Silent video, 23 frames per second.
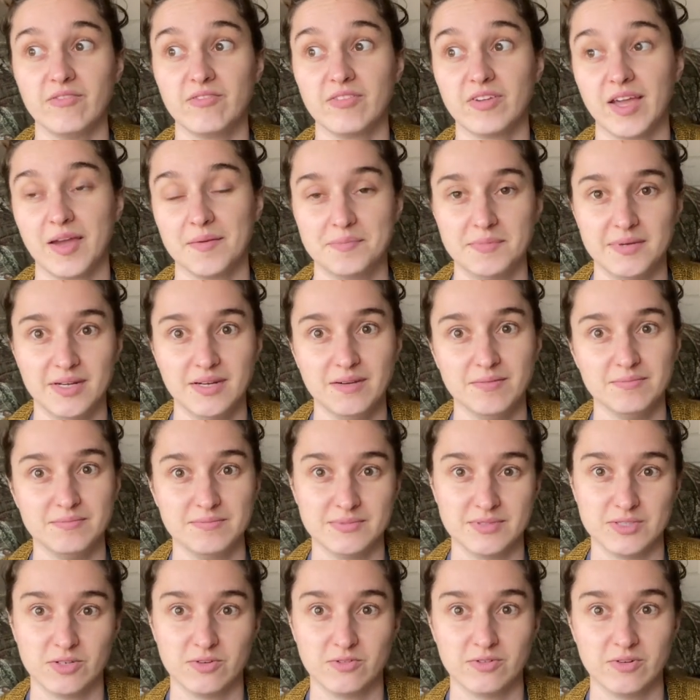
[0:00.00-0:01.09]
kept up
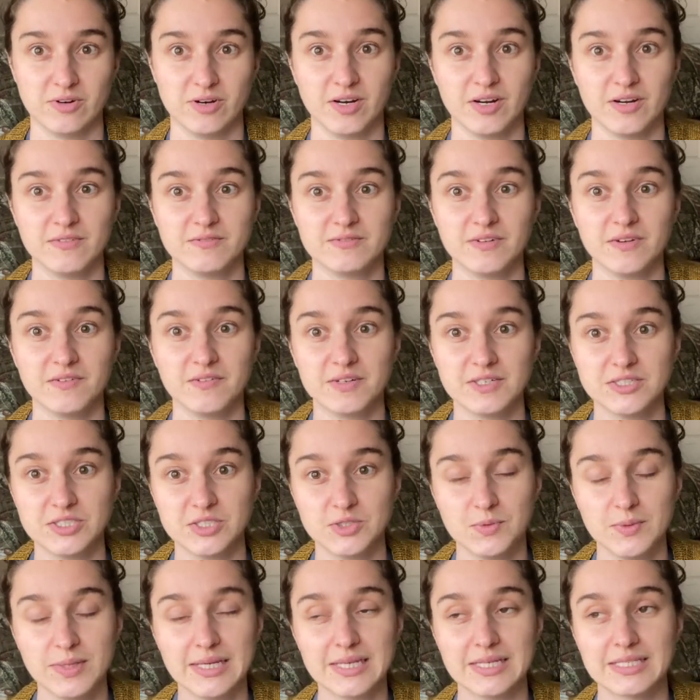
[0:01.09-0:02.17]
so far every
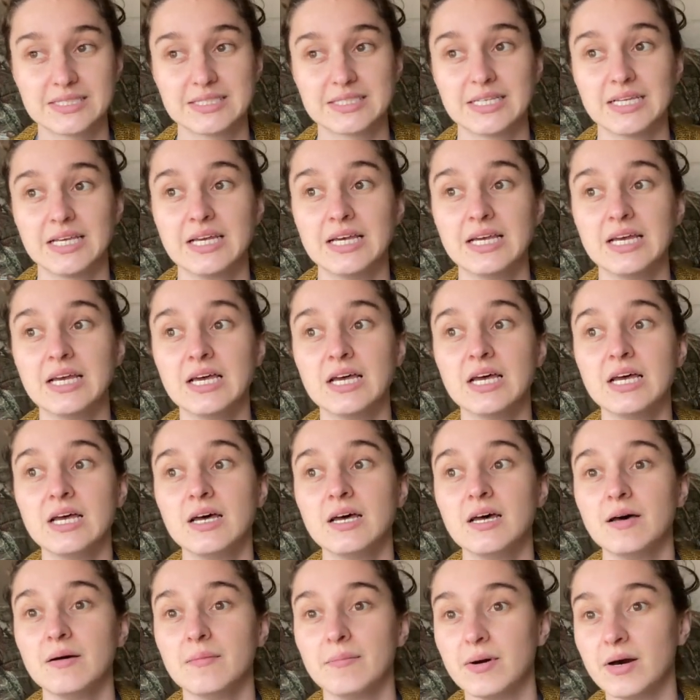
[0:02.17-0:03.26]
2 weeks
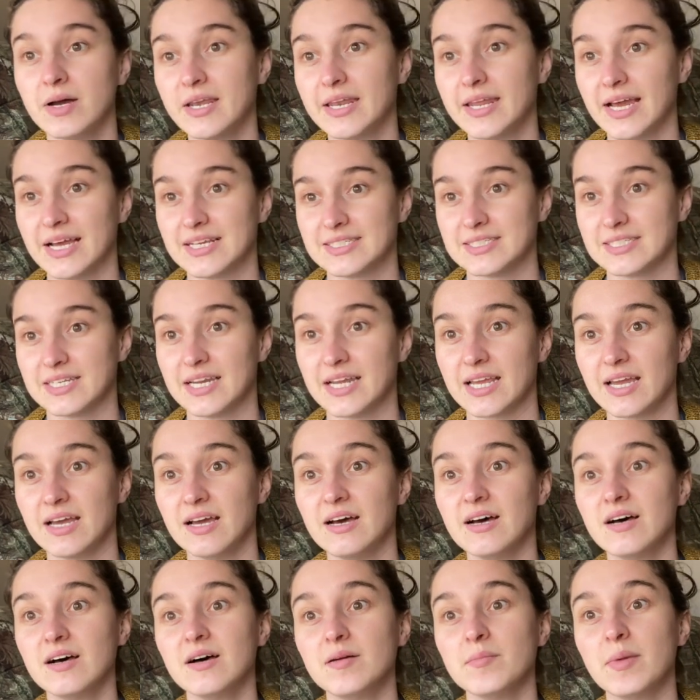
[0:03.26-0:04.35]
podcasting.
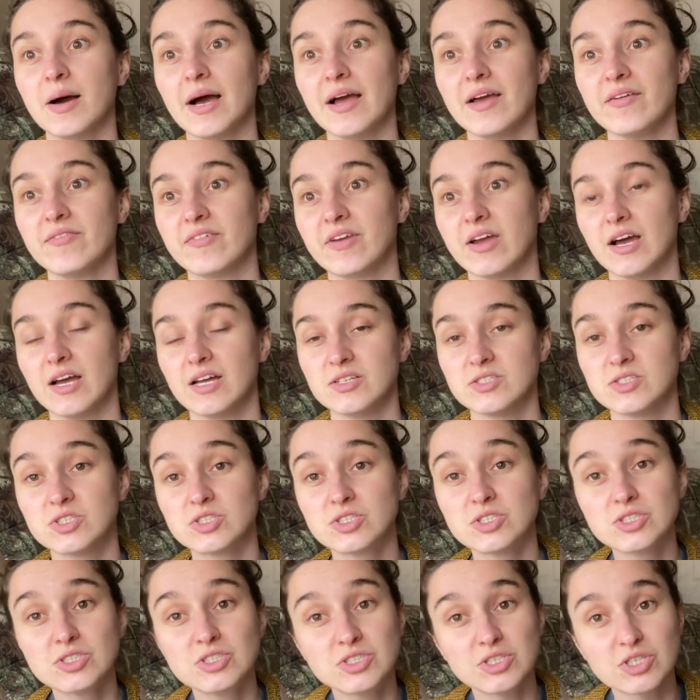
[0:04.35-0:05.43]
I've got
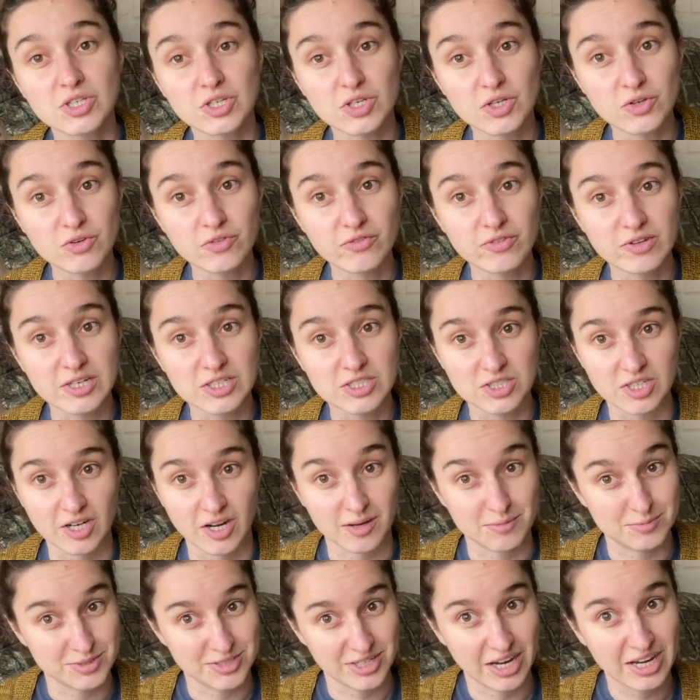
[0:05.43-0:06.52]
2 finished
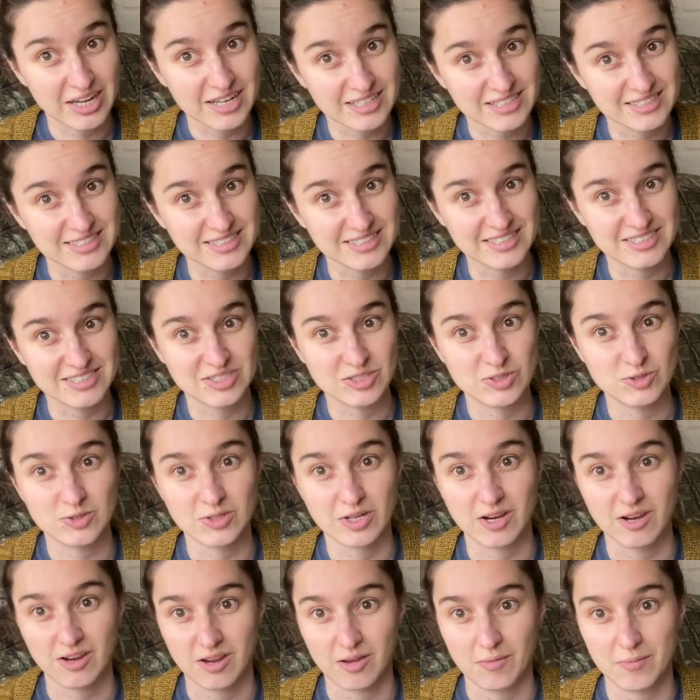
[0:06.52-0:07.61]
objects to
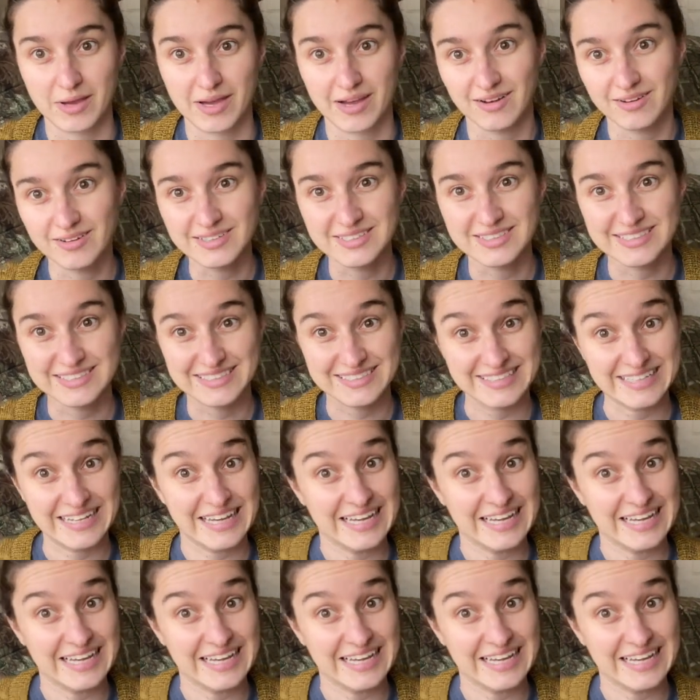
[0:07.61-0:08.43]
talk about,